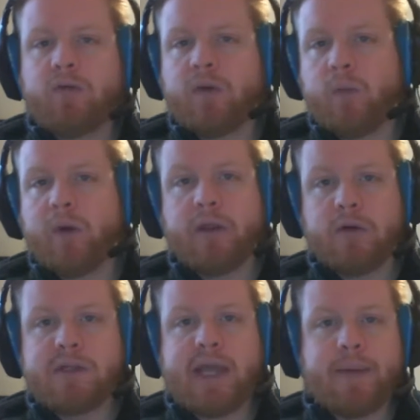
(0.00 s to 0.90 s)
from one of
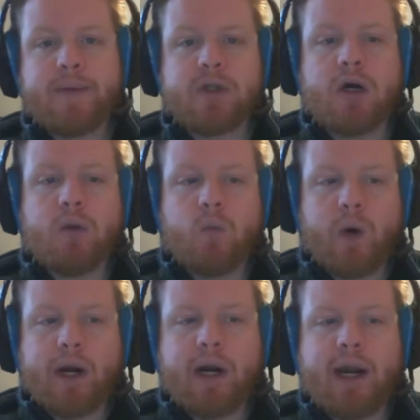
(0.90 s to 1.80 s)
those Amazon
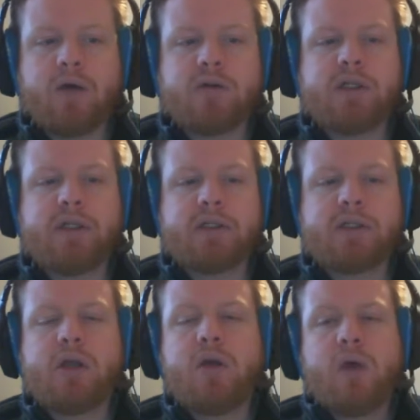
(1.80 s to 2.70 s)
warehouses.
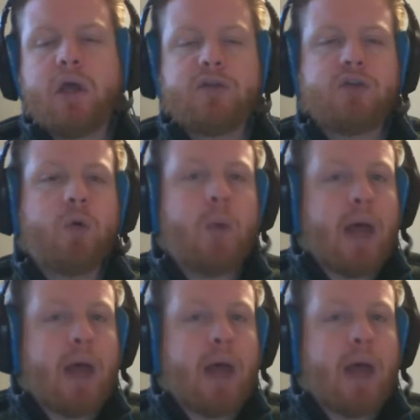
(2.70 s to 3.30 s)
So